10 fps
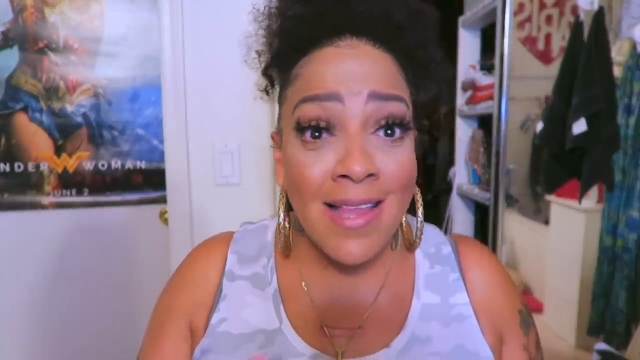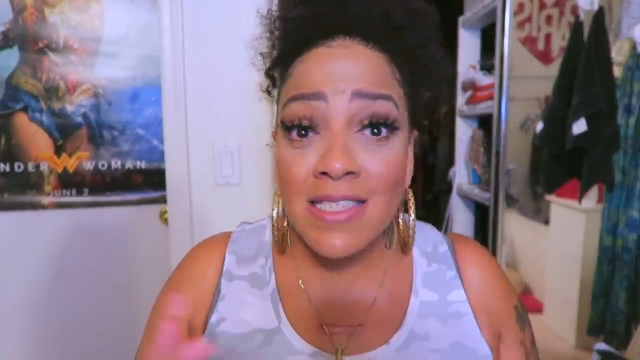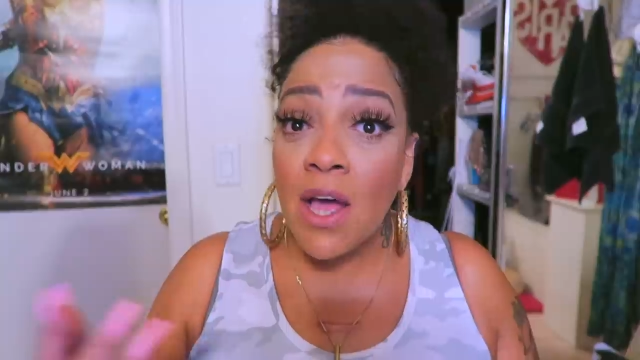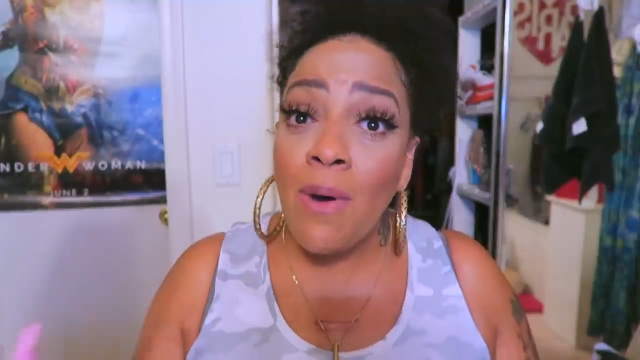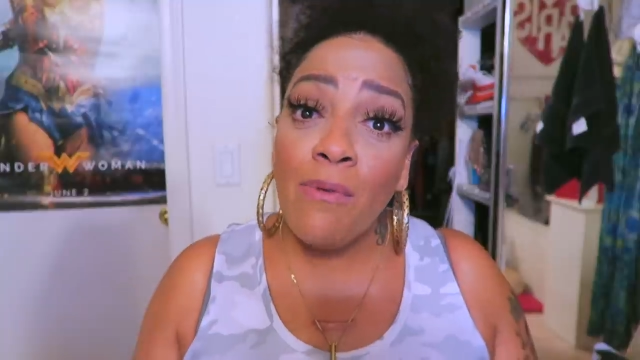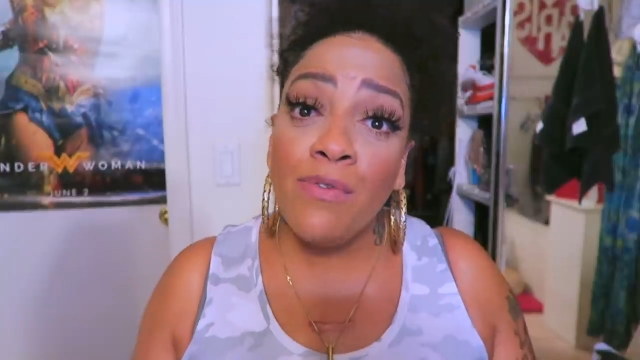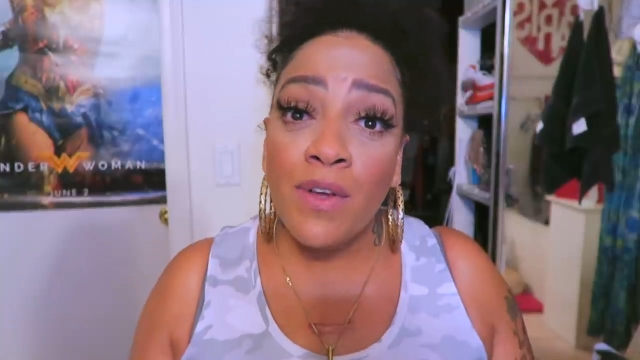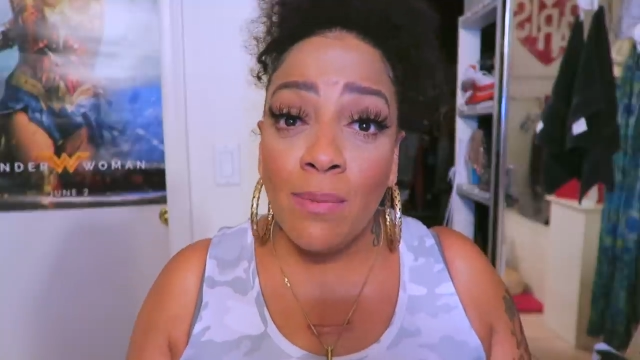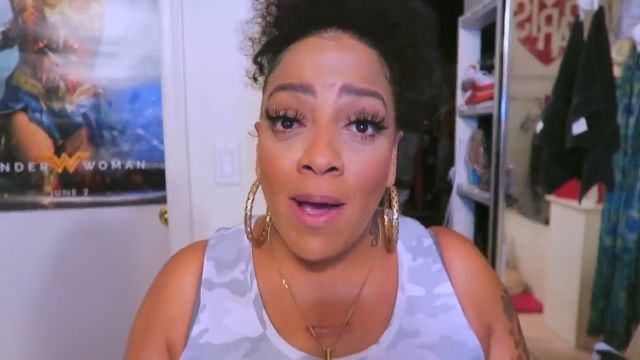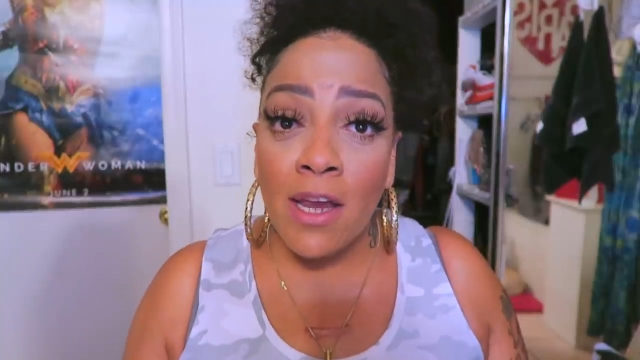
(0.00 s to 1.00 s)
That's how I would
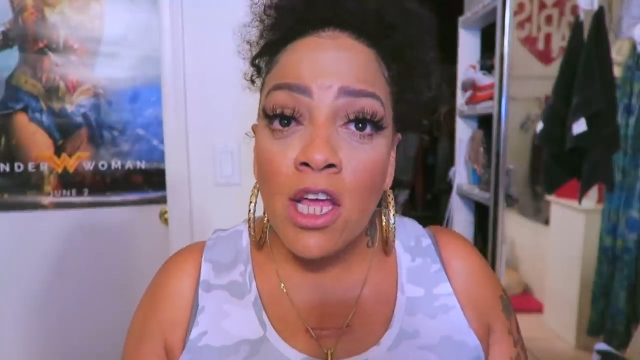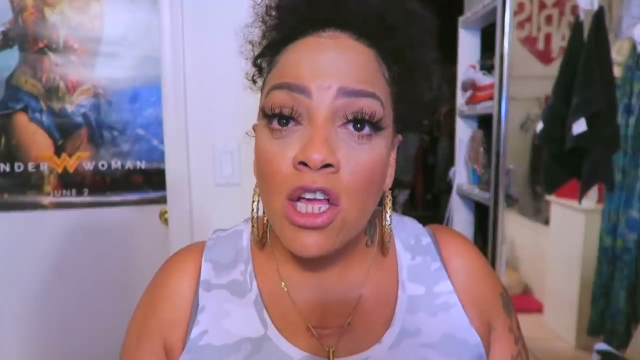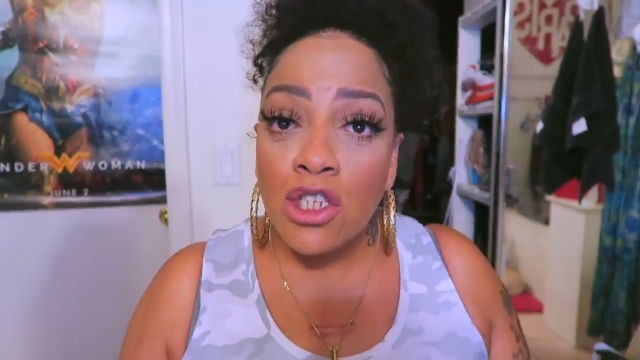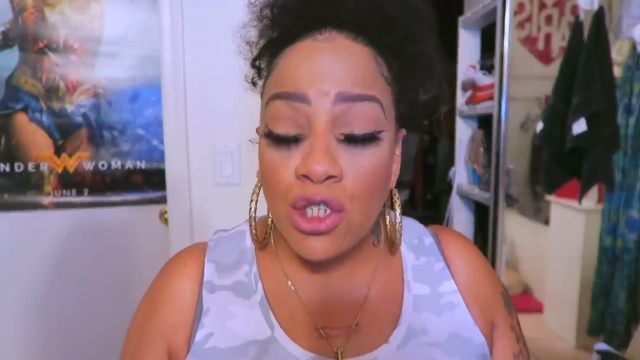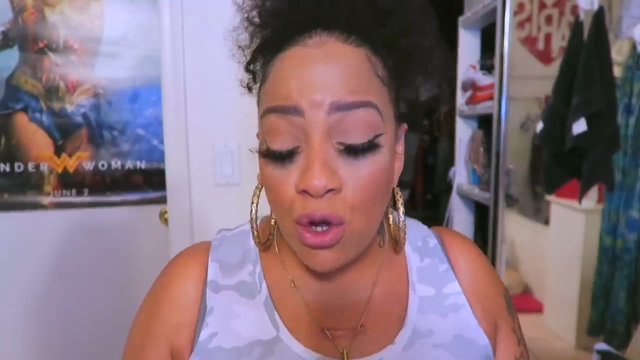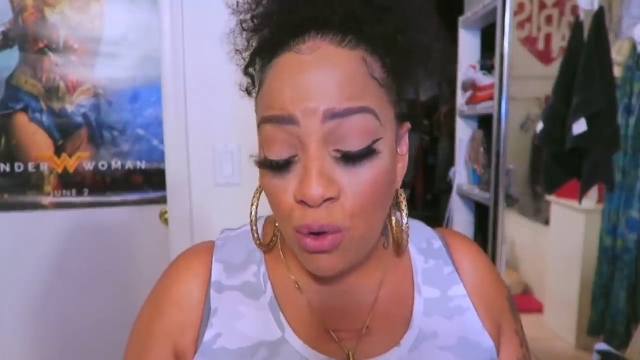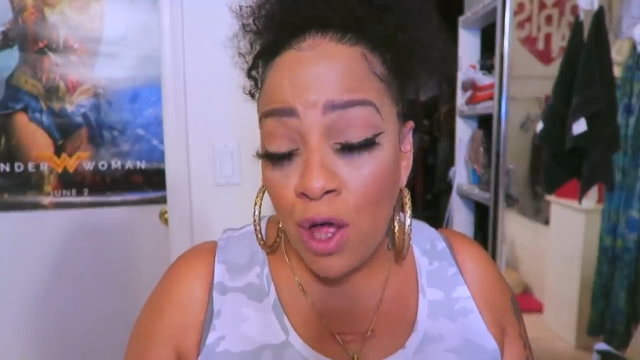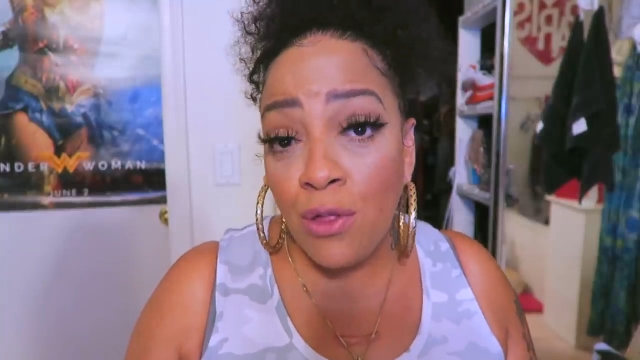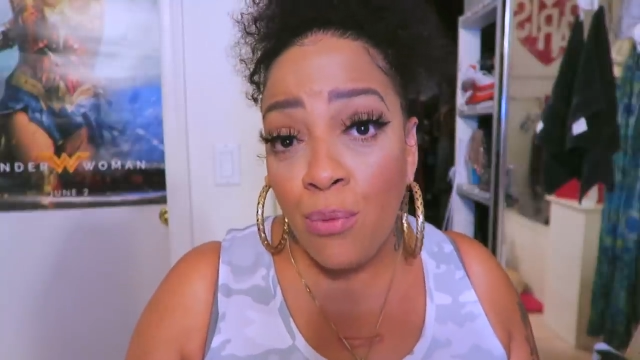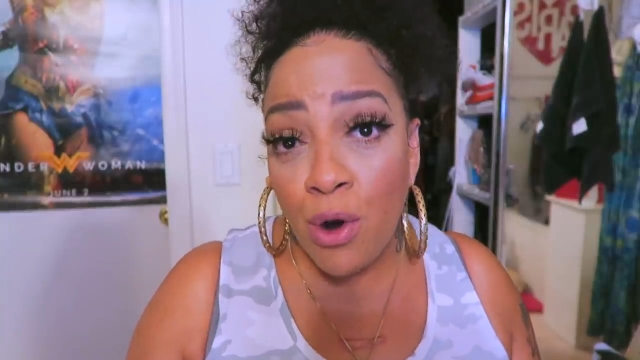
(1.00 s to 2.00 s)
feel about it. So the